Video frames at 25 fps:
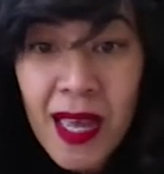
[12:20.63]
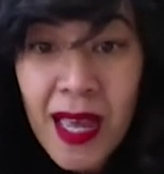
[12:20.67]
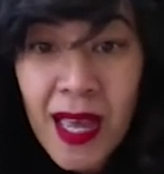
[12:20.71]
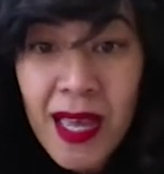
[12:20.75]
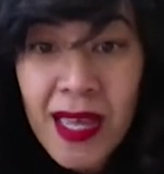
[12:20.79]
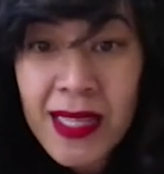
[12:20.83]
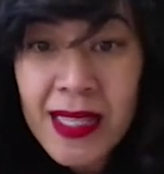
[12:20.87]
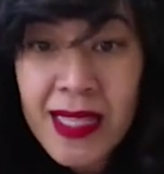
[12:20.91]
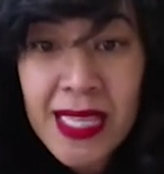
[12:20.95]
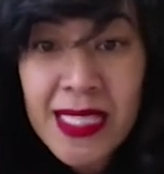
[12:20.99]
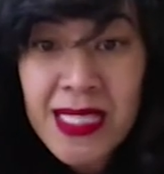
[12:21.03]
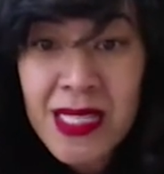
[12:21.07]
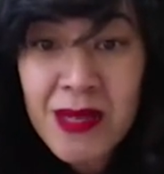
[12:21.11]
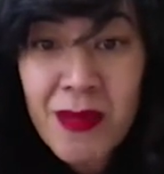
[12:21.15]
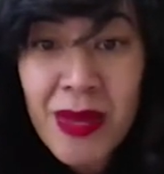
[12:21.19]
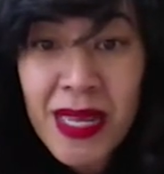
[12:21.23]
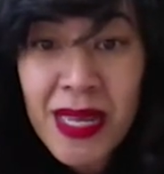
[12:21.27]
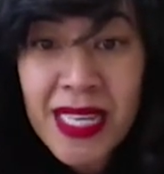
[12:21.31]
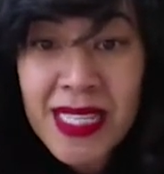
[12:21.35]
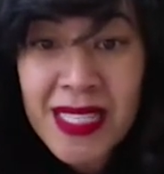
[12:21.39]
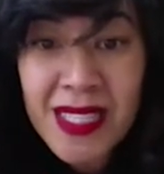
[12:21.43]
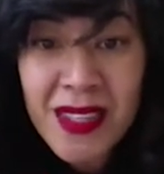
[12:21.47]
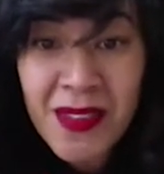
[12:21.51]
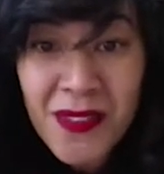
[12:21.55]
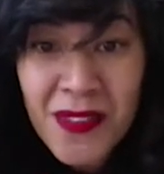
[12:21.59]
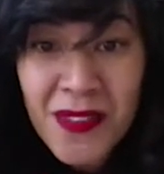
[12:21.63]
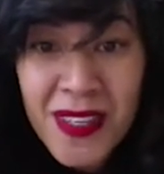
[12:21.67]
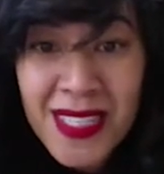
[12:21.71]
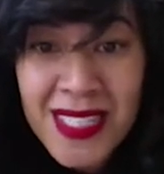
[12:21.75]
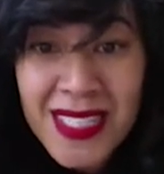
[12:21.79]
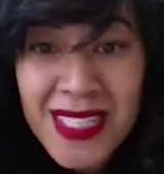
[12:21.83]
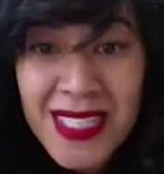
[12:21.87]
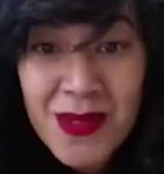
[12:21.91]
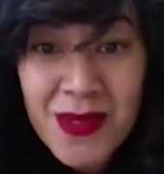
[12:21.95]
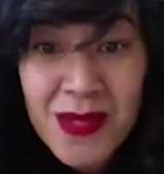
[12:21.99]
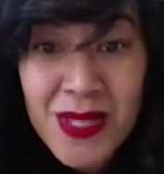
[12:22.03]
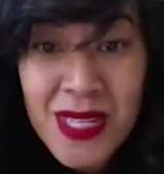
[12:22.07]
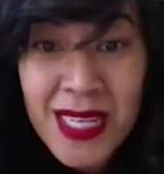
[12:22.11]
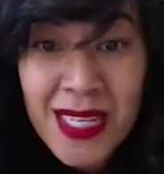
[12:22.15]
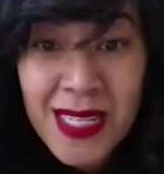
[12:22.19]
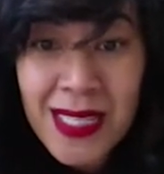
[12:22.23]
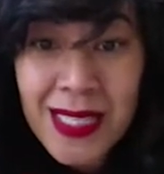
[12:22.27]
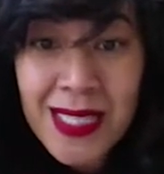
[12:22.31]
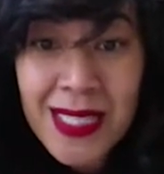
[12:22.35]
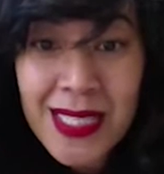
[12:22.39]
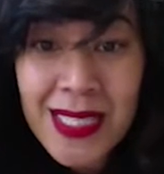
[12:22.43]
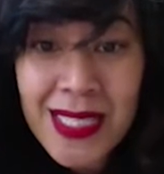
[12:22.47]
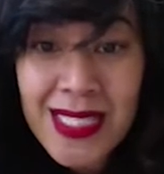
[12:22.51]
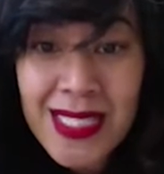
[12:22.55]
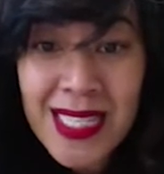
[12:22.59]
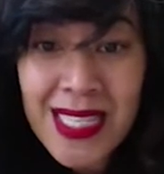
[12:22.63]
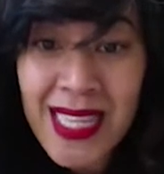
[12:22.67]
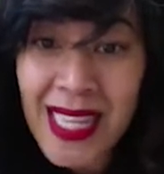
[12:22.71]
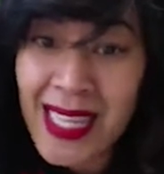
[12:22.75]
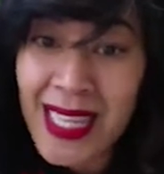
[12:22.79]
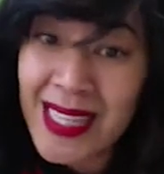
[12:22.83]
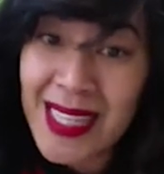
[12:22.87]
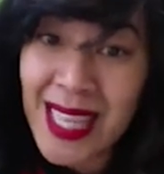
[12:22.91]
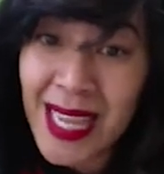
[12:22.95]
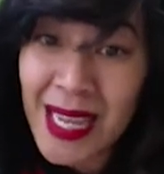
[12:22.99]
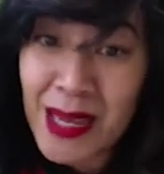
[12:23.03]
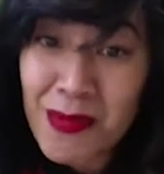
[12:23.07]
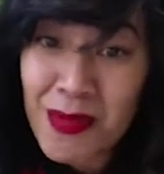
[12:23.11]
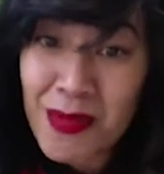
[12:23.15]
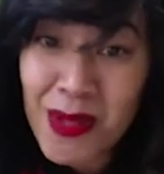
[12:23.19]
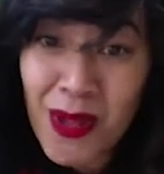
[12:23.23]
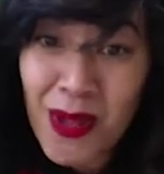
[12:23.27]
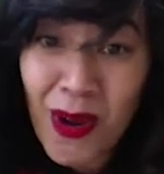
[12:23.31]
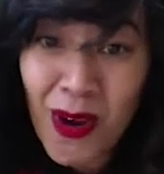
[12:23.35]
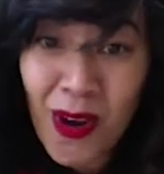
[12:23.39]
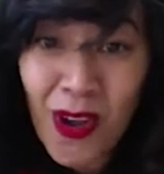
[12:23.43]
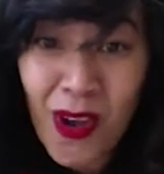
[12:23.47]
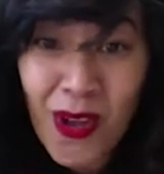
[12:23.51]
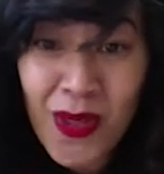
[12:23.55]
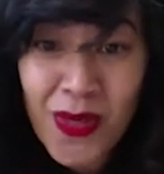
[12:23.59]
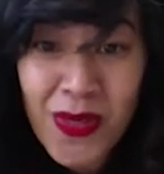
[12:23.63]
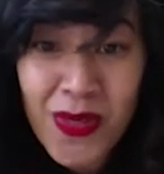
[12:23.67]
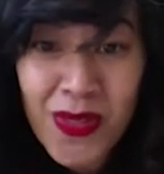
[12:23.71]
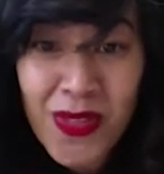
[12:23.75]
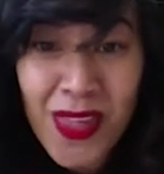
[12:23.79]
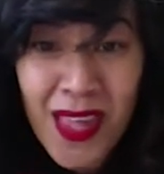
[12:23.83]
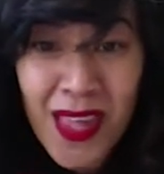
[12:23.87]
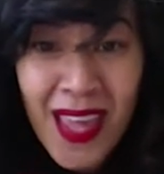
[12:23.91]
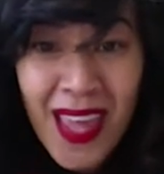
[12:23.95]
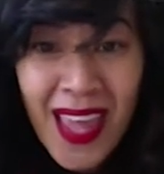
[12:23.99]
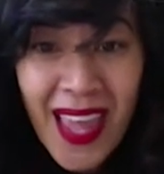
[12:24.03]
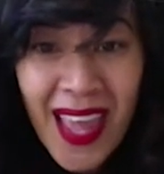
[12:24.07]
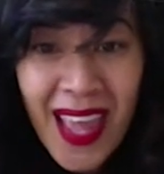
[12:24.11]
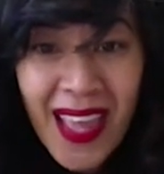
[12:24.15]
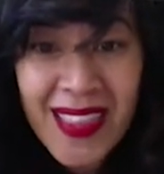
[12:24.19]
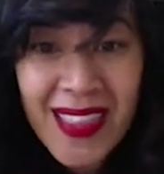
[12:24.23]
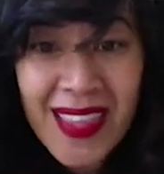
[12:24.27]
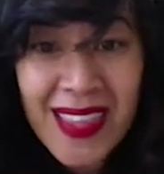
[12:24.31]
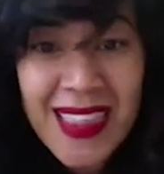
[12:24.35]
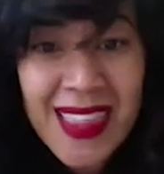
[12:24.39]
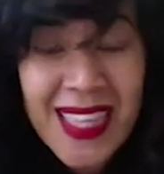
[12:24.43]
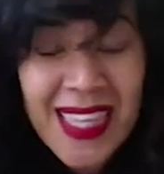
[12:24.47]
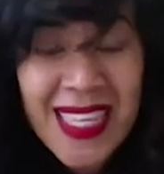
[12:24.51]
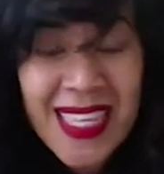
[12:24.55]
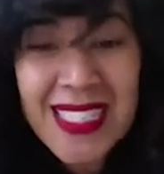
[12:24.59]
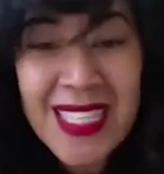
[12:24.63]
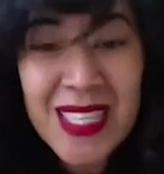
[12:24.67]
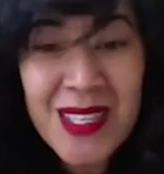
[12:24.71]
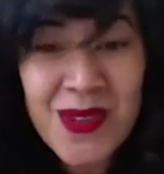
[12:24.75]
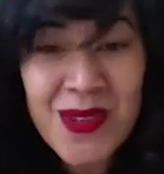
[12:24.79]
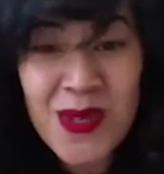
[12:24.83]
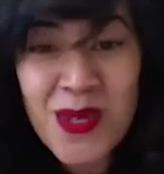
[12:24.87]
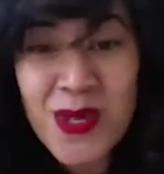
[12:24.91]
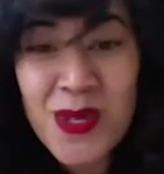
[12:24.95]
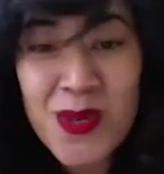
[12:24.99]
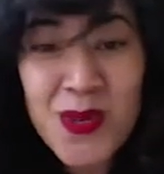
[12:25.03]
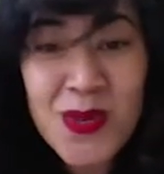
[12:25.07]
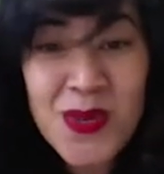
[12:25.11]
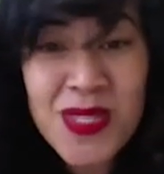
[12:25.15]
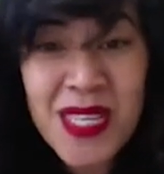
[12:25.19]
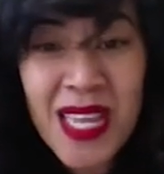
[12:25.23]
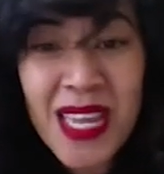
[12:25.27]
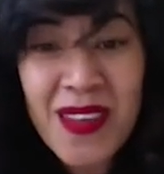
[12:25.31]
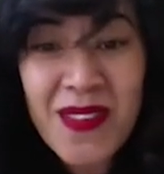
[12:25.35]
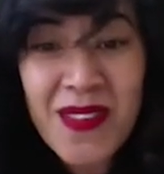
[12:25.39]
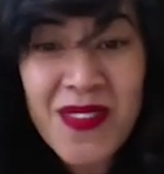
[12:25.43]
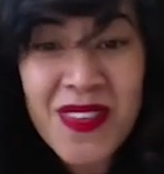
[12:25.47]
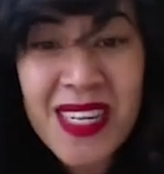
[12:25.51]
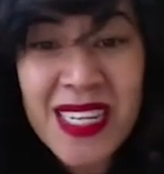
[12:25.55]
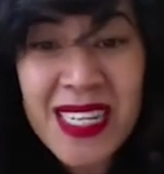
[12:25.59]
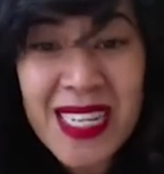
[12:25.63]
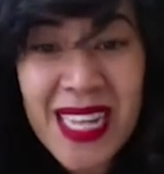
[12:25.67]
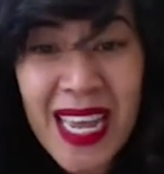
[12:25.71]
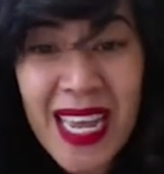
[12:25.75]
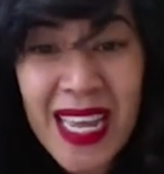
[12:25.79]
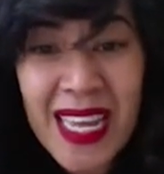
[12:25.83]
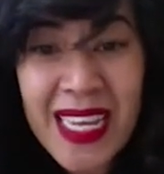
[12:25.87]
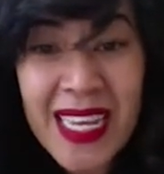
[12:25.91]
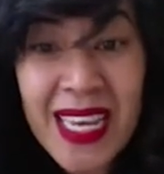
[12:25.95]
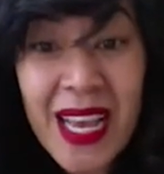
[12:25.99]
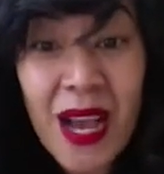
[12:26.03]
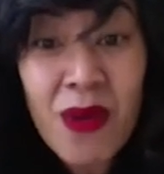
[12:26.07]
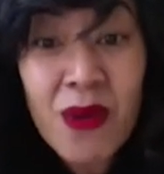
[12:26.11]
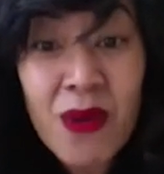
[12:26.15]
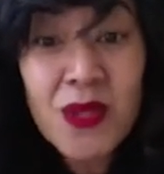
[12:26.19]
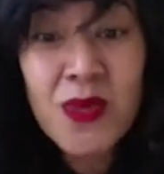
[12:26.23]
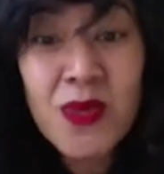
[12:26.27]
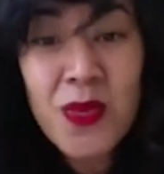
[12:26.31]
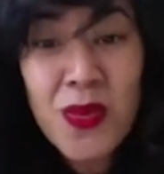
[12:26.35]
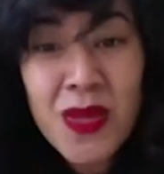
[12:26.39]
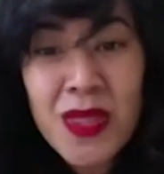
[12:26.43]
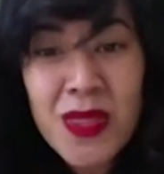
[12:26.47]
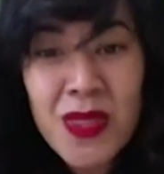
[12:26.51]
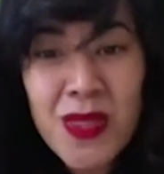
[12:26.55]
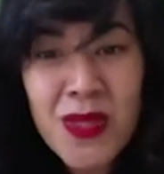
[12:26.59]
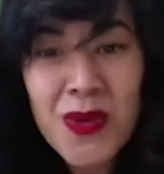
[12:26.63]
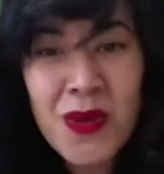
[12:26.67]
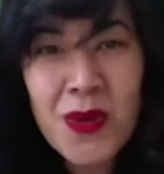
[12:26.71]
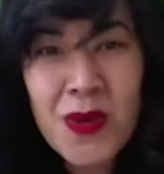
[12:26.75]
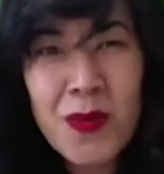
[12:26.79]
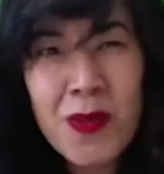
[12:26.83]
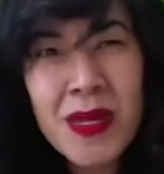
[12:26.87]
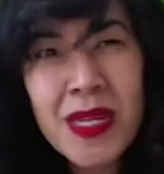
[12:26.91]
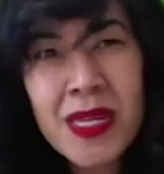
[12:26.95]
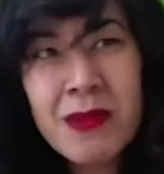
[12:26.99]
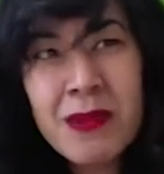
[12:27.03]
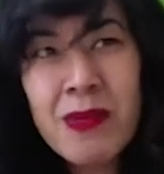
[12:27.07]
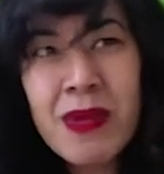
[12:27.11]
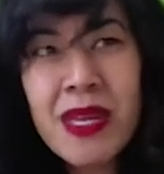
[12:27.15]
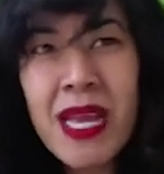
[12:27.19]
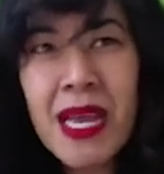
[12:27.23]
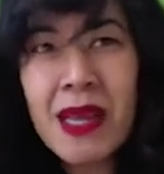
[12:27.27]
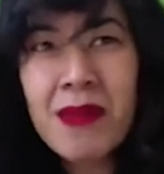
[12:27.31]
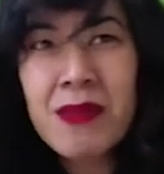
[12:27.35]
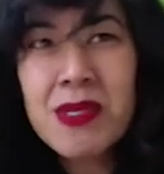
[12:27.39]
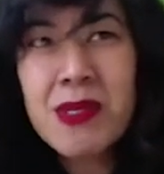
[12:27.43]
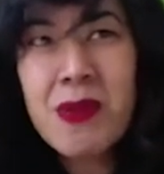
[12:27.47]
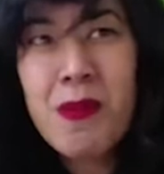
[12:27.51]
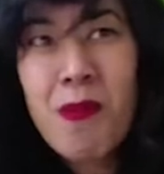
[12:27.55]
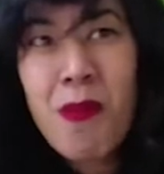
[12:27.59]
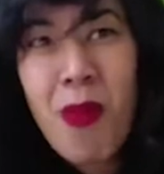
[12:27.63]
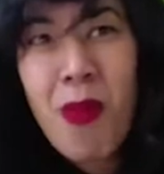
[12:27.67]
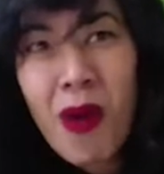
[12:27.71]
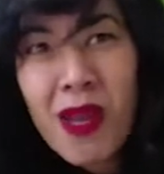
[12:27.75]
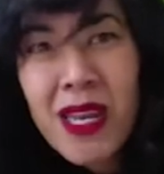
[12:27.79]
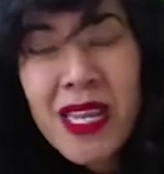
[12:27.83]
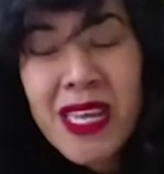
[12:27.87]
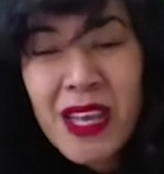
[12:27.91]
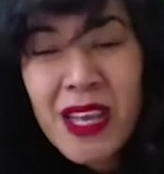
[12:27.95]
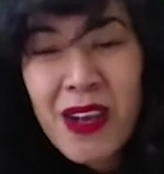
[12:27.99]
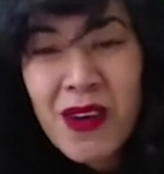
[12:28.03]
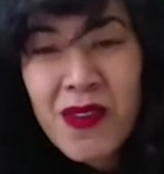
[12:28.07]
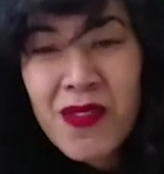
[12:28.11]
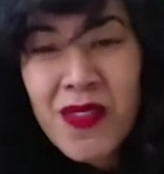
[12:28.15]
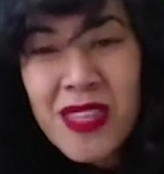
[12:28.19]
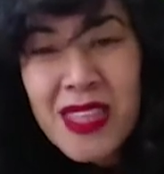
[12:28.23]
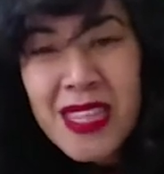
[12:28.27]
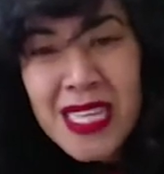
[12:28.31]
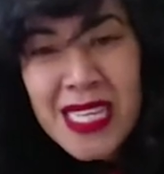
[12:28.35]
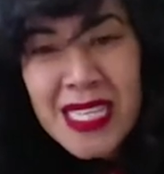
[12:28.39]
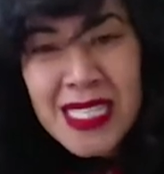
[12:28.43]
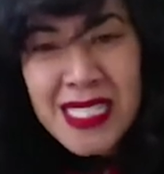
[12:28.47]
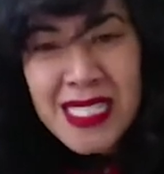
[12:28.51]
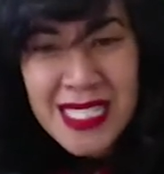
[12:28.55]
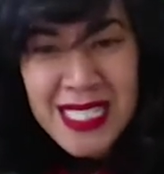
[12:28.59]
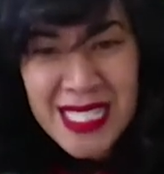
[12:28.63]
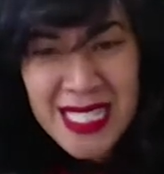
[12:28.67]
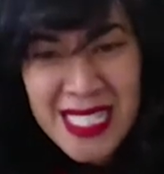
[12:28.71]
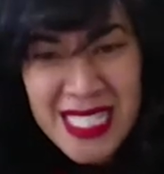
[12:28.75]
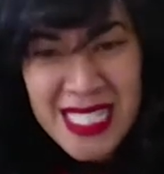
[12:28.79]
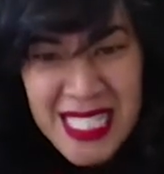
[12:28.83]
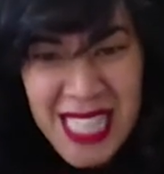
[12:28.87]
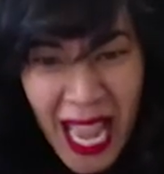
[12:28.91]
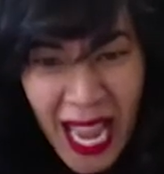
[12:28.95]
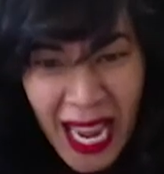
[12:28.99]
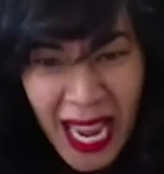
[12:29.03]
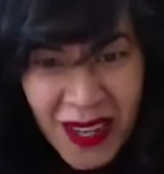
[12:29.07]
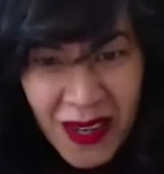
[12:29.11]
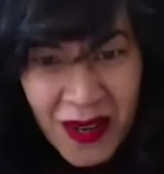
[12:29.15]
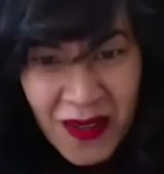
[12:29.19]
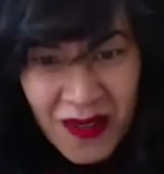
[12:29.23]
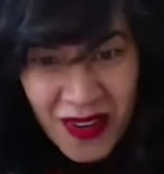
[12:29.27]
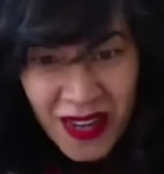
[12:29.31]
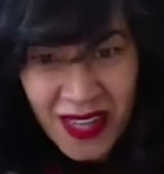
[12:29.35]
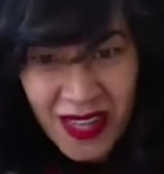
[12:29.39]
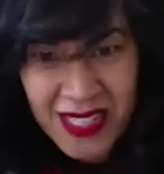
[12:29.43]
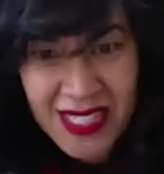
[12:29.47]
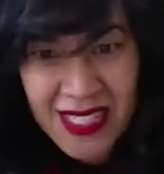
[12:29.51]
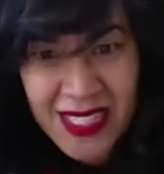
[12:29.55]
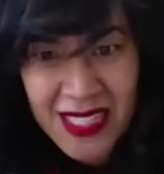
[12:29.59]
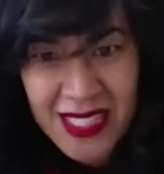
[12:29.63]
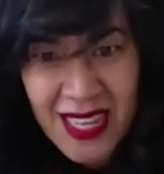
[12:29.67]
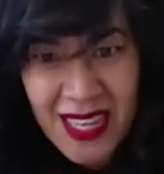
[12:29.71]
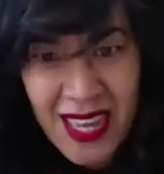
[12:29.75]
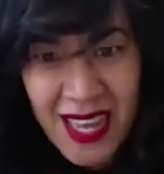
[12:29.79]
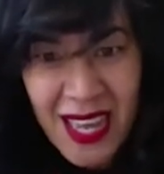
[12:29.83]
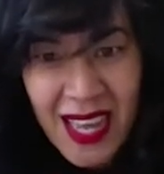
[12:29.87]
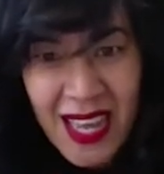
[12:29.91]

It doesn't make a difference. Those curtains and that tablecloth and the things that you use every day goes with you, but it became symbolic of the things that's inside of us.